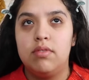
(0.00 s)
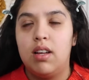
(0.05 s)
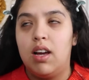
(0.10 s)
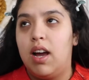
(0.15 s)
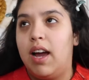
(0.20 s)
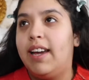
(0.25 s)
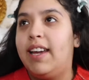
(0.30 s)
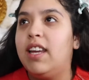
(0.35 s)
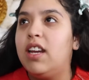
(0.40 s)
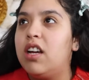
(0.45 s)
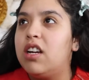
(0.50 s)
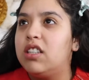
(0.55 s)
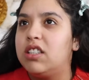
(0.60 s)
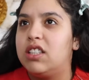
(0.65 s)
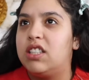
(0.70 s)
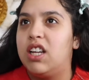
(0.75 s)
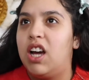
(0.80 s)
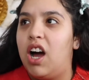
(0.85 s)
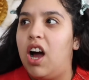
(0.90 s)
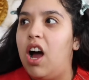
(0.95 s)
I cannot
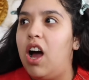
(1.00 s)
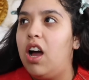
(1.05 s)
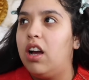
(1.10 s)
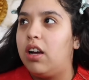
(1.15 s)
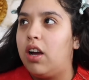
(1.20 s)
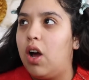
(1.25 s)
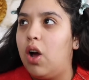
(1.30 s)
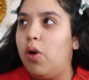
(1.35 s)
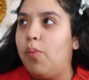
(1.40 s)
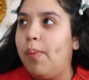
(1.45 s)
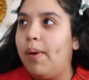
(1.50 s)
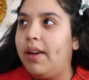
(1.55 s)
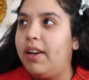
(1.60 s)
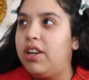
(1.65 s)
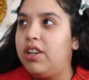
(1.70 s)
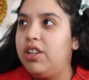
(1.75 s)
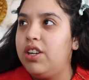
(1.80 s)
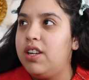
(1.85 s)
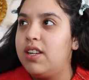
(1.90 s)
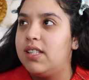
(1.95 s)
talk. Oh my
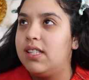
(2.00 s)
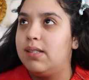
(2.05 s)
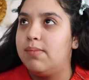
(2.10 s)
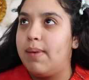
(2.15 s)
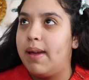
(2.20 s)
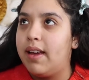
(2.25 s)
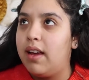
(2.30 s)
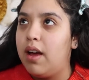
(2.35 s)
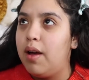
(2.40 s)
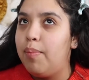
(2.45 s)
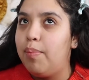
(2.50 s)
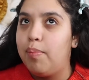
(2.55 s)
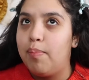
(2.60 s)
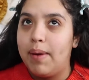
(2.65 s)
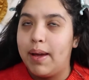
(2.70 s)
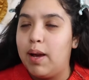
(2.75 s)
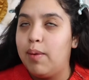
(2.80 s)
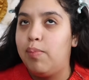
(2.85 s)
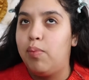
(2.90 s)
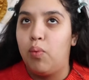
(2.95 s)
goodness. Makeup
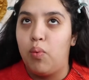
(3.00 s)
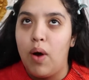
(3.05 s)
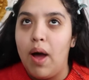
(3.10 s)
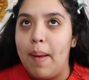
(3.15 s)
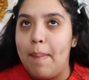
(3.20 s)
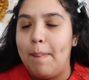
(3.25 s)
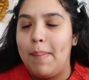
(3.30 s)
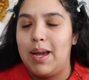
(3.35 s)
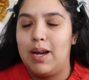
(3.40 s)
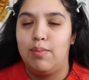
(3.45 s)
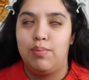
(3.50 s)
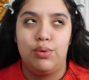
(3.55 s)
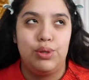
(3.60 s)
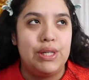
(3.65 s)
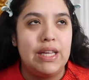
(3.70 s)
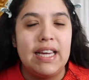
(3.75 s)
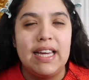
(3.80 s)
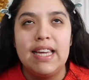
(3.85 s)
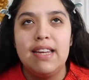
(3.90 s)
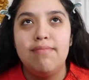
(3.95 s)
what? Makeup
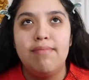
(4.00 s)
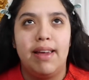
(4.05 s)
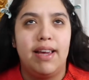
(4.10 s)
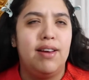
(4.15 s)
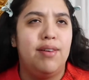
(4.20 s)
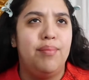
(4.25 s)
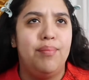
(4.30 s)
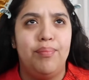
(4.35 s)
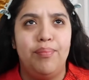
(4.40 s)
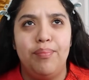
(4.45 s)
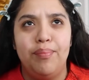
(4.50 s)
routine? Makeup.